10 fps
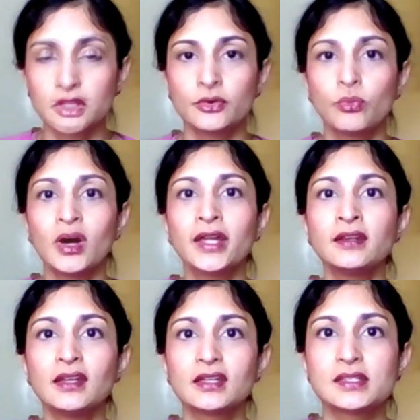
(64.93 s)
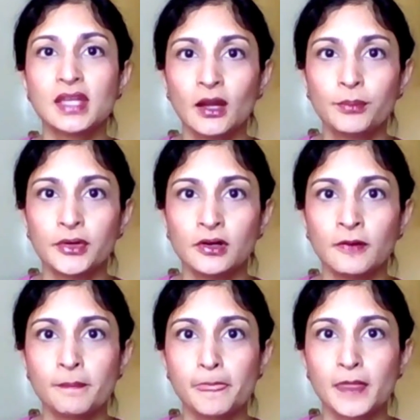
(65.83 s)
So, you know, one
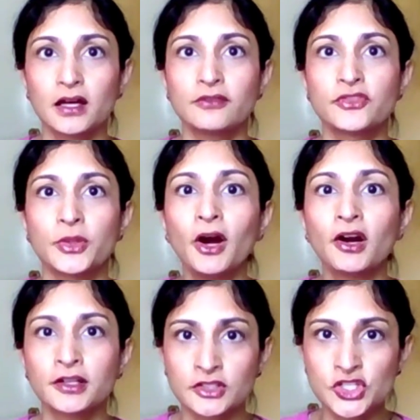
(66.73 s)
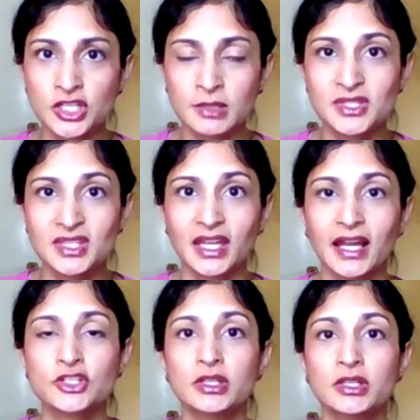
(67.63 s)
example of the
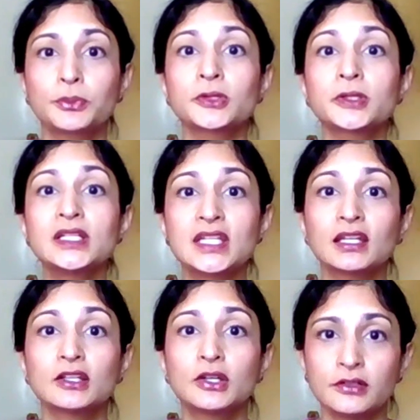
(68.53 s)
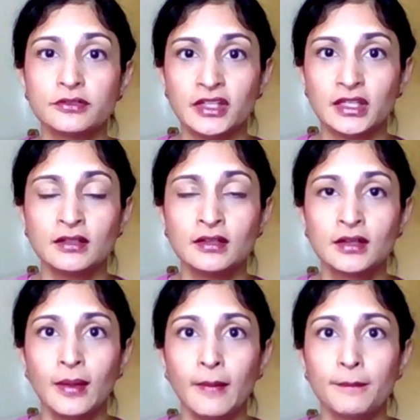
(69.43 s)
partnership that actually predated
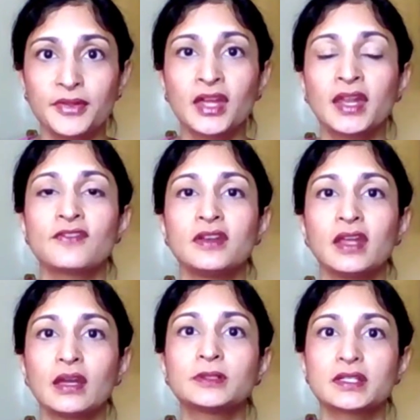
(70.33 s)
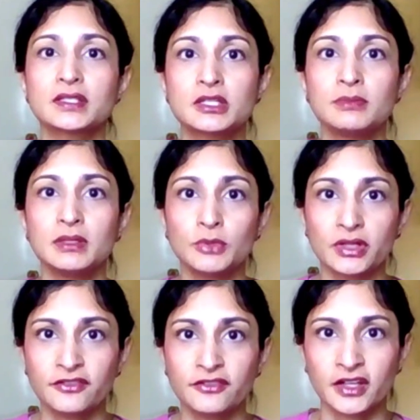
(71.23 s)
COVID, but then have enabled us
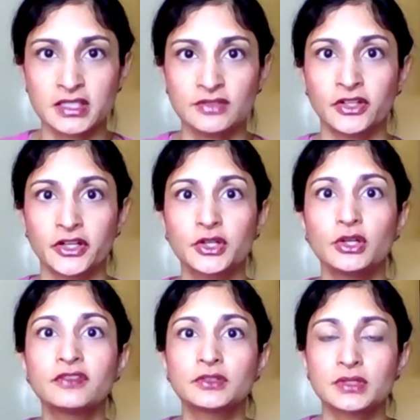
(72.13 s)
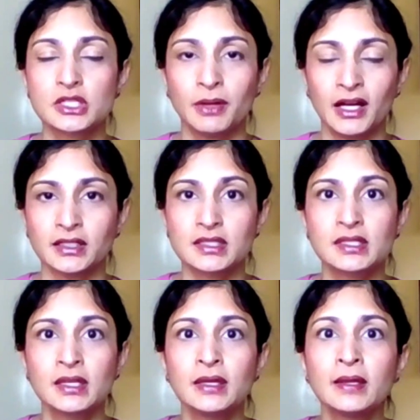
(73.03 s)
to be more effective in our COVID
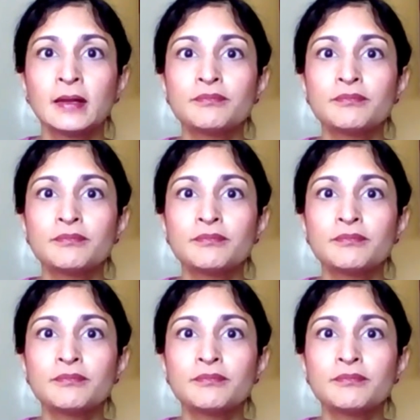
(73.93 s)
response,